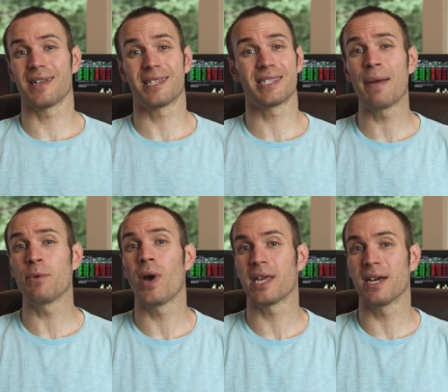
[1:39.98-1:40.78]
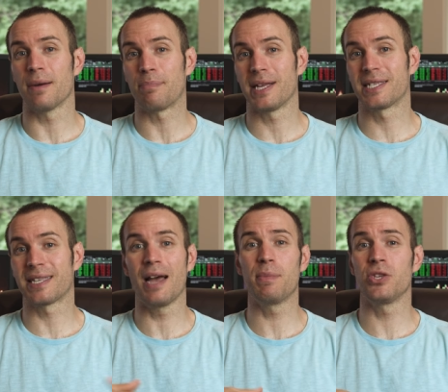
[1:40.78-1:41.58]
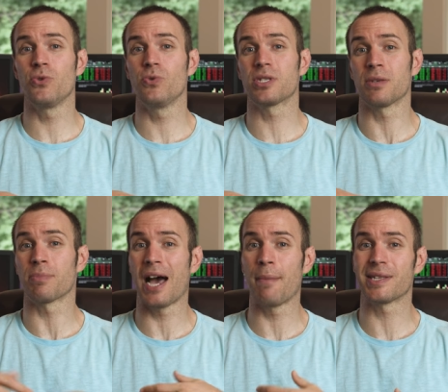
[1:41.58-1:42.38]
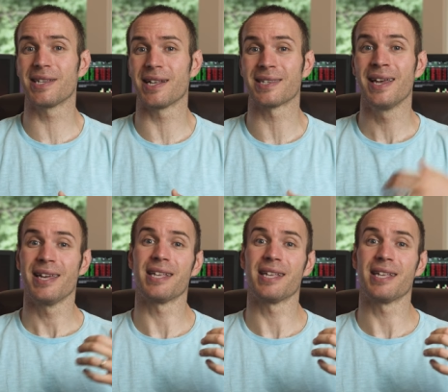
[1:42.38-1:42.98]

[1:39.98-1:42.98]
it's time to wake up. It's time to use some common sense.